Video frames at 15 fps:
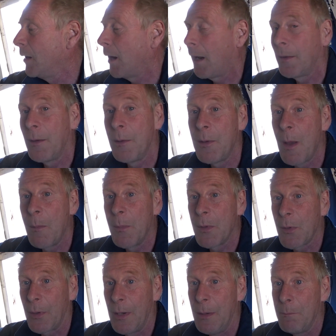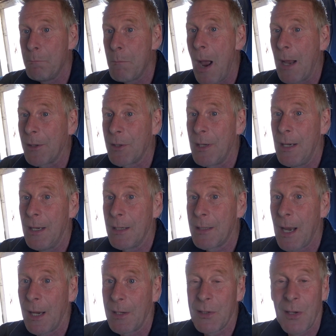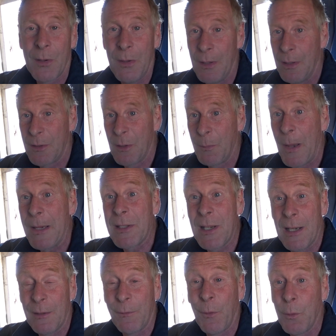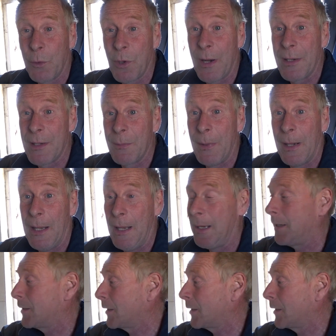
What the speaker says: And the numbers on it match the ear tag. So basically it's full traceability.